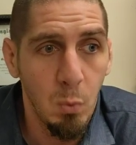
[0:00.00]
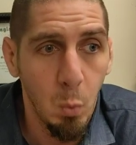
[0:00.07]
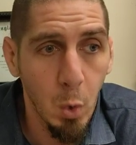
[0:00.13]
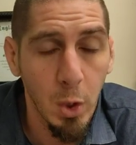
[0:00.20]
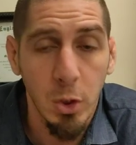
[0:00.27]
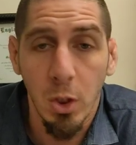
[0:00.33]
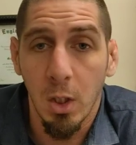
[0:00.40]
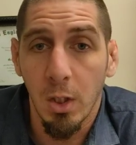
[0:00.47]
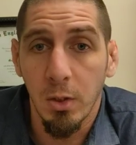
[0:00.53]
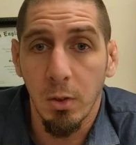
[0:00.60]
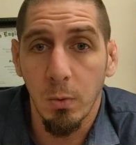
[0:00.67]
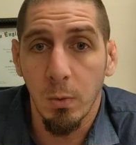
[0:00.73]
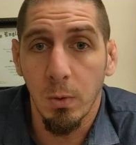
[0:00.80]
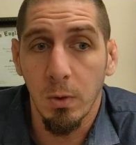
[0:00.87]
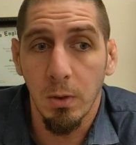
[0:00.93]
worked
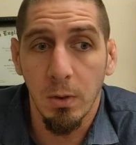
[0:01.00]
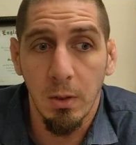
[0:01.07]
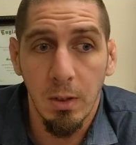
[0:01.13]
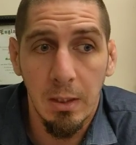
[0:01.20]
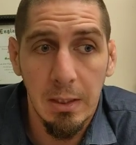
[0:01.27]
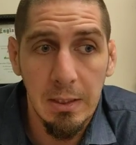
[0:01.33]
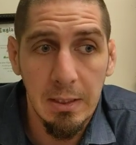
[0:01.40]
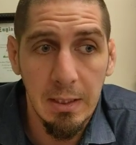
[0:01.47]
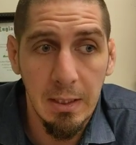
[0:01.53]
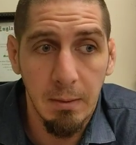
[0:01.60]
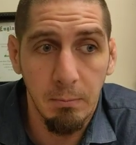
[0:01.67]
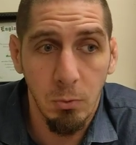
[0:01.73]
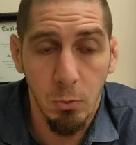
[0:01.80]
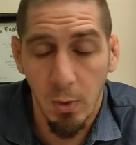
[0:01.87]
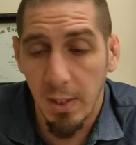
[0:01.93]
on or
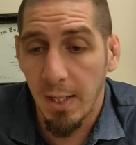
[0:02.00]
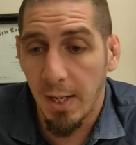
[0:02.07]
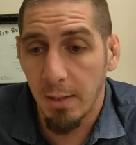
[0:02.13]
am great